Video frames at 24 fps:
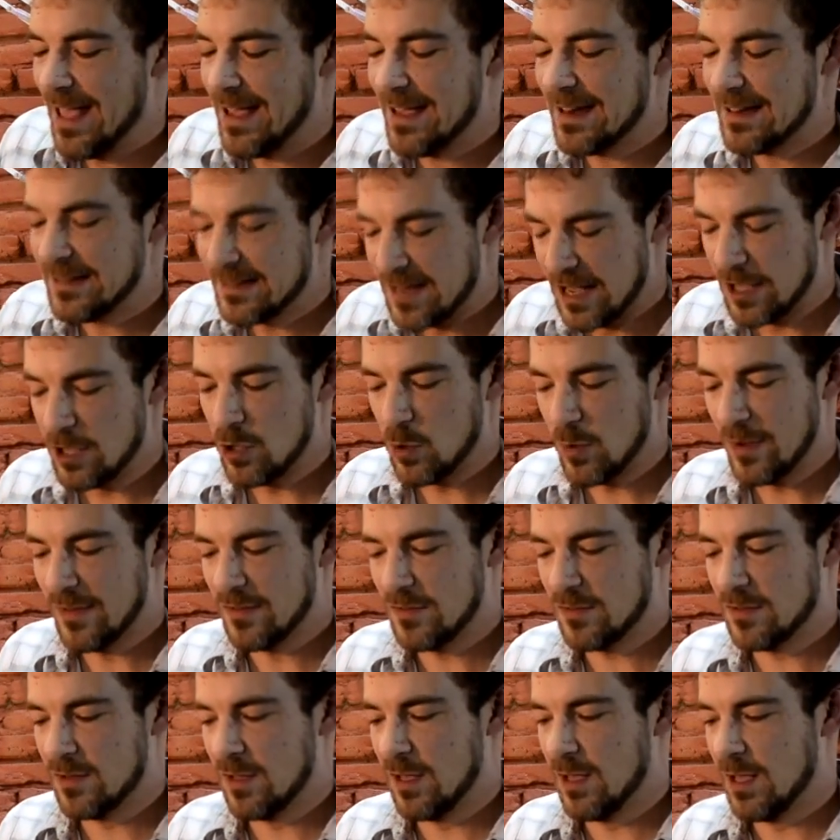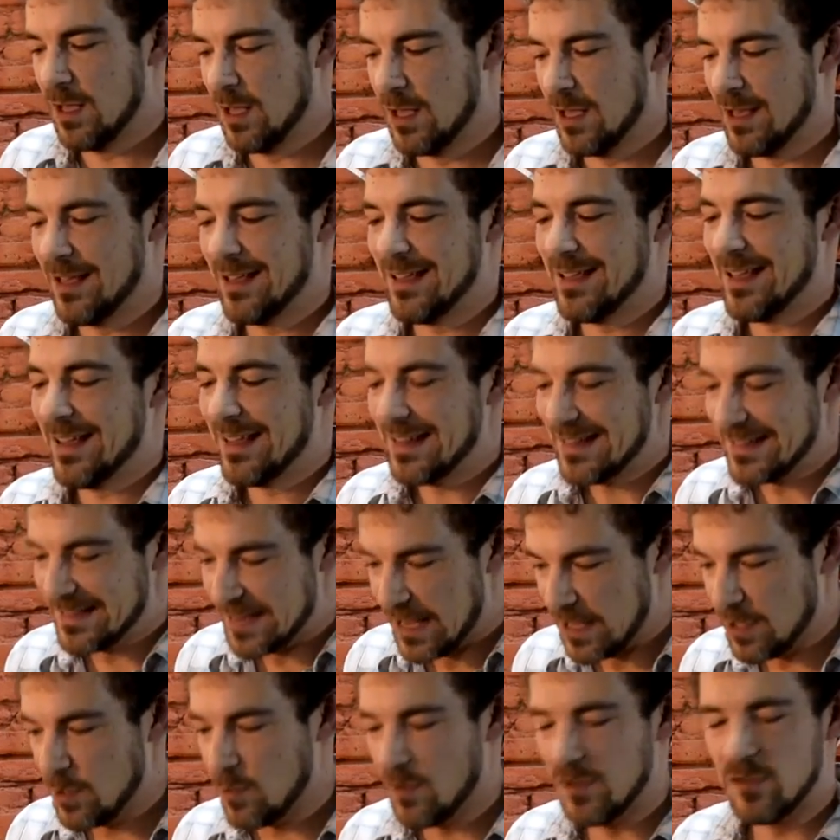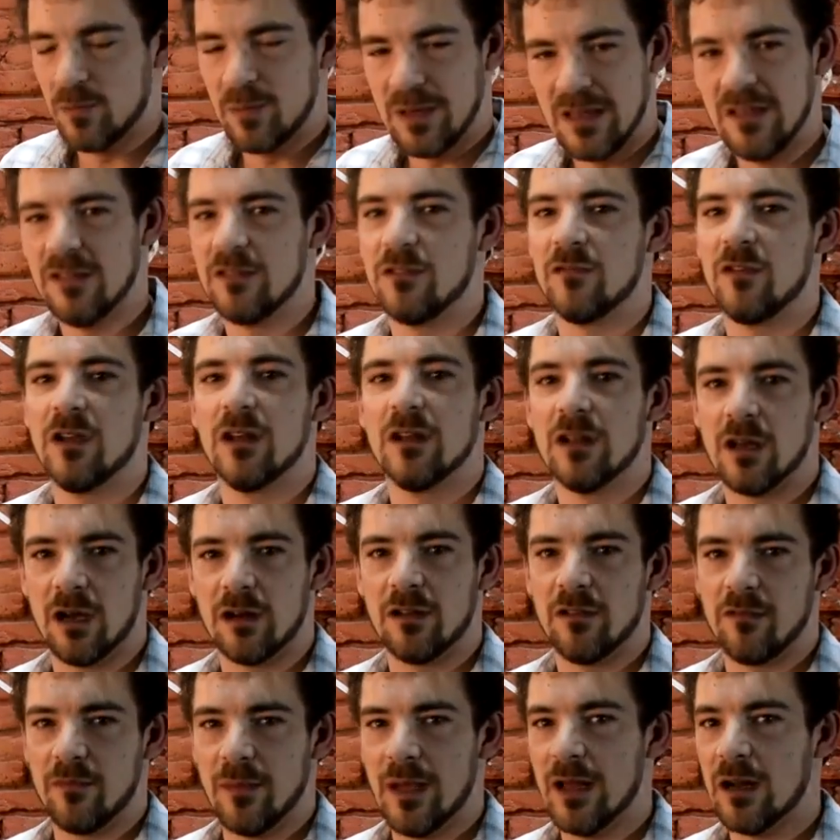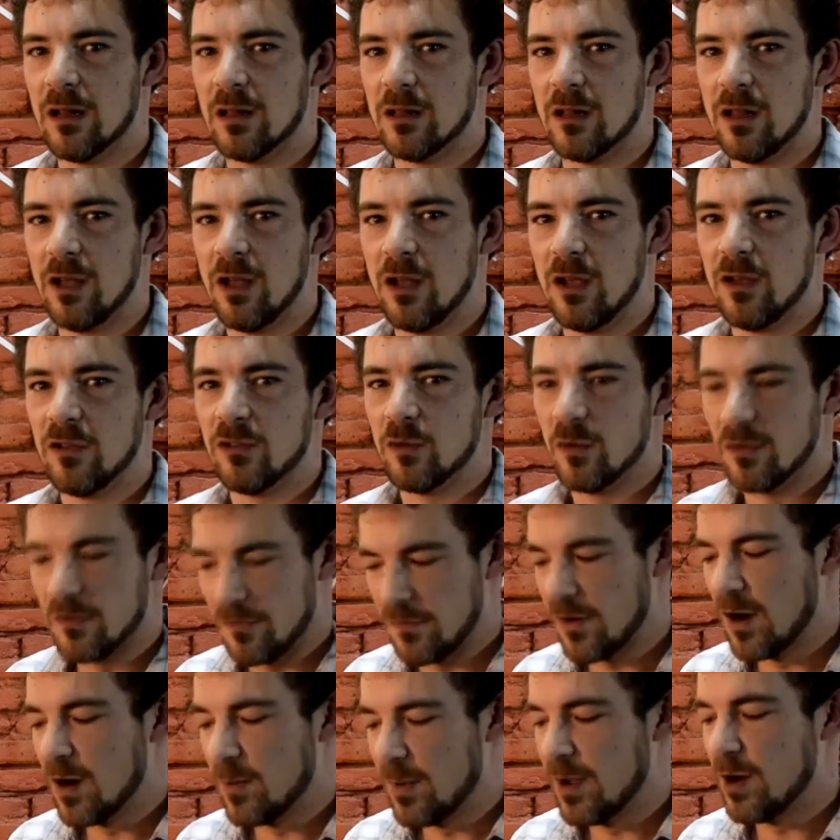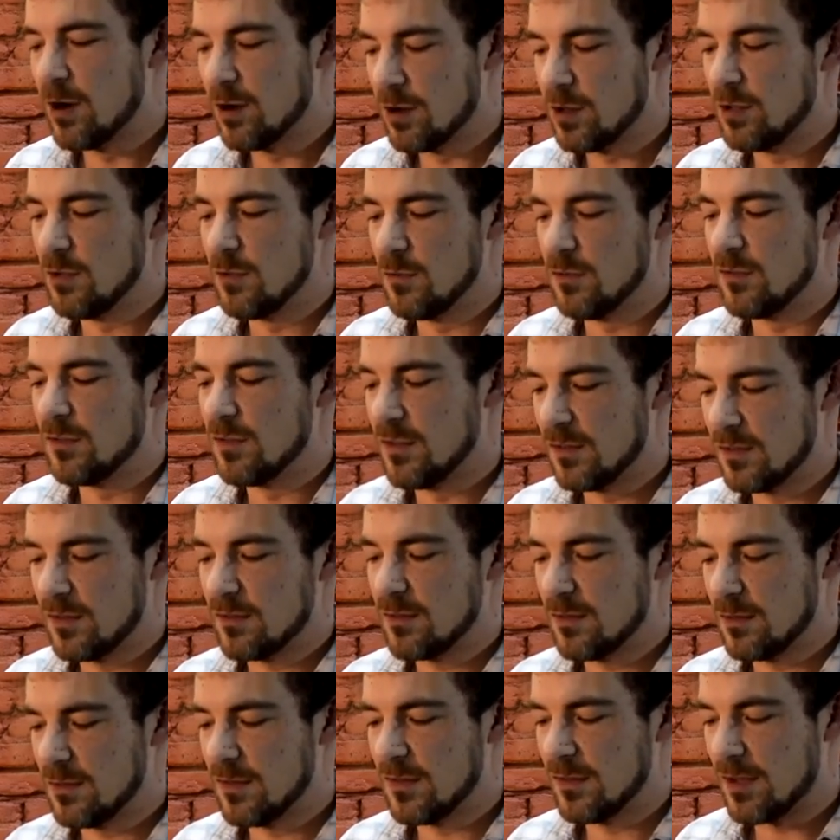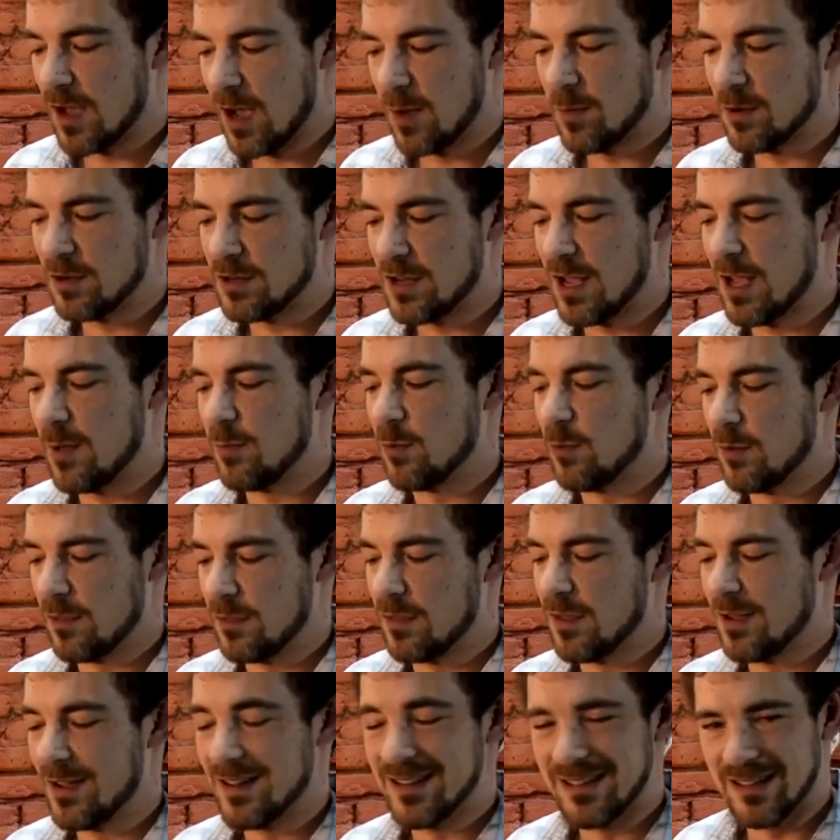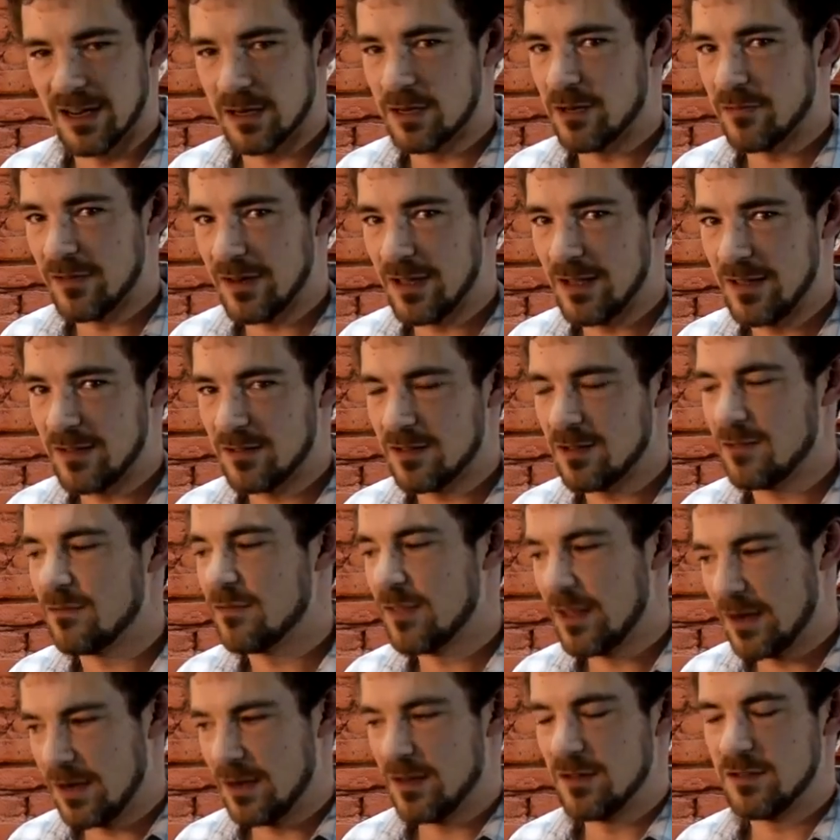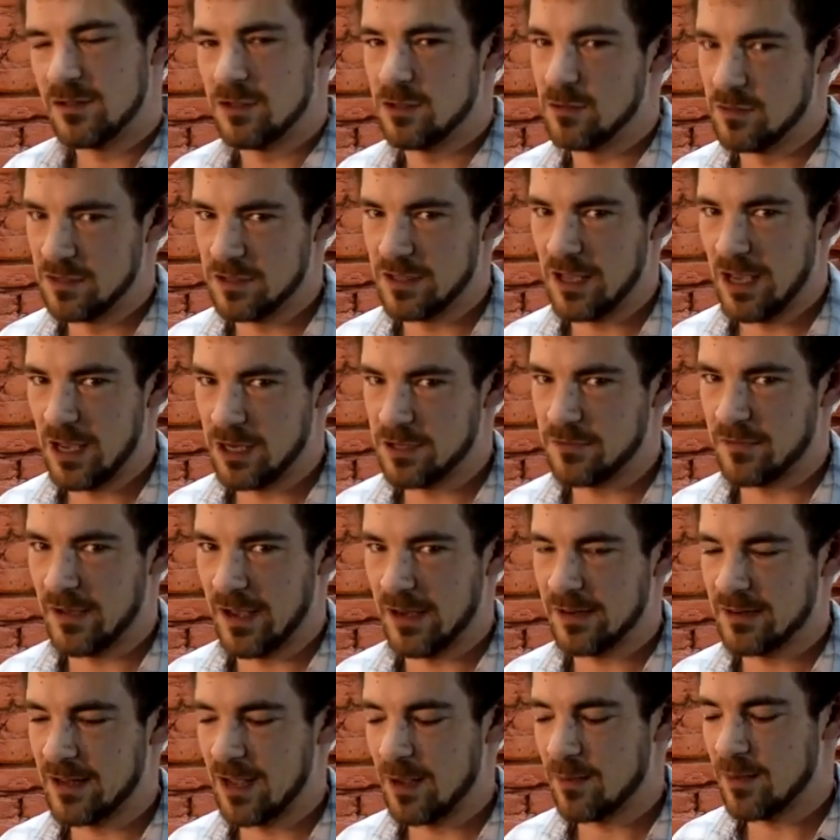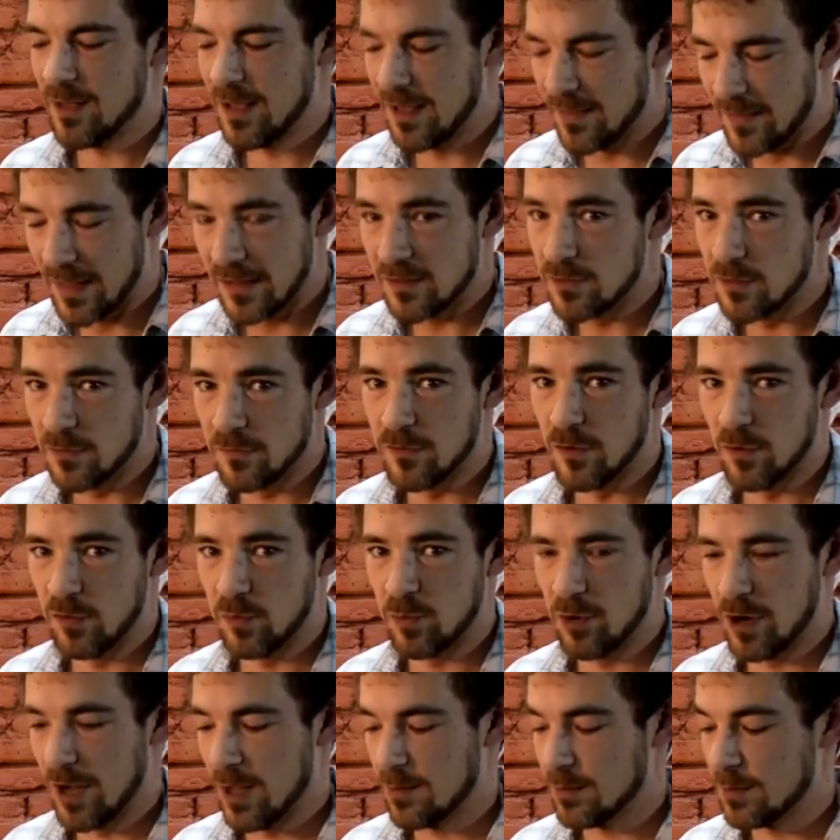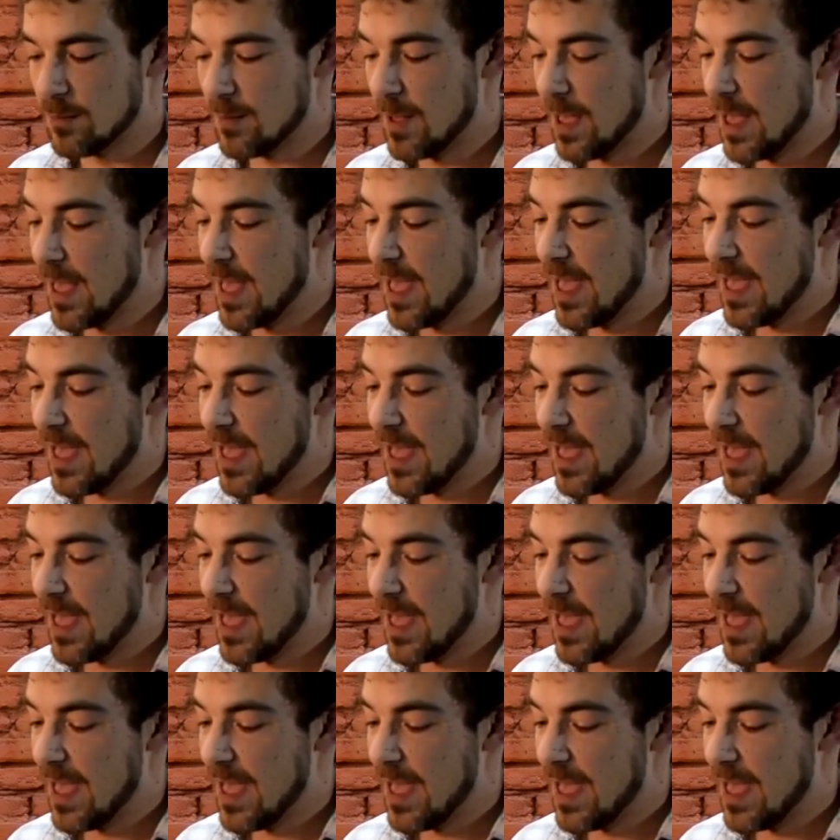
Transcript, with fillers: a contiguous a continuous piece of conductive metal. So it's far better to use this, this copper tape with the conductive adhesive than it is to use the HVAC tape. That's the first problem.